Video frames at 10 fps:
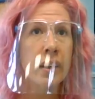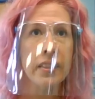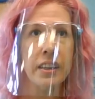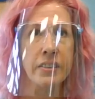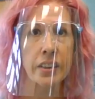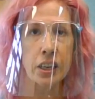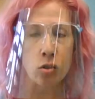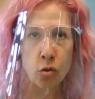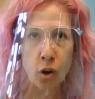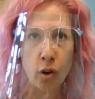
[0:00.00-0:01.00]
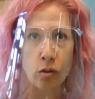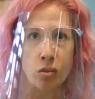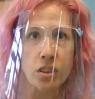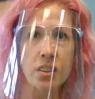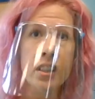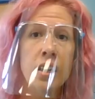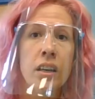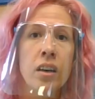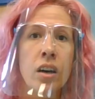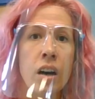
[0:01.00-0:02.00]
things like drones,
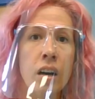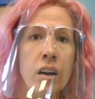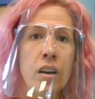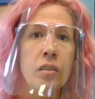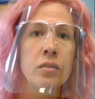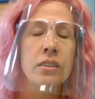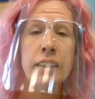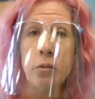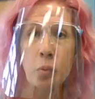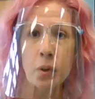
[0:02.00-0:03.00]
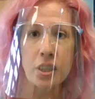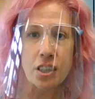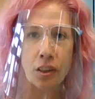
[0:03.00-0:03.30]
deeper into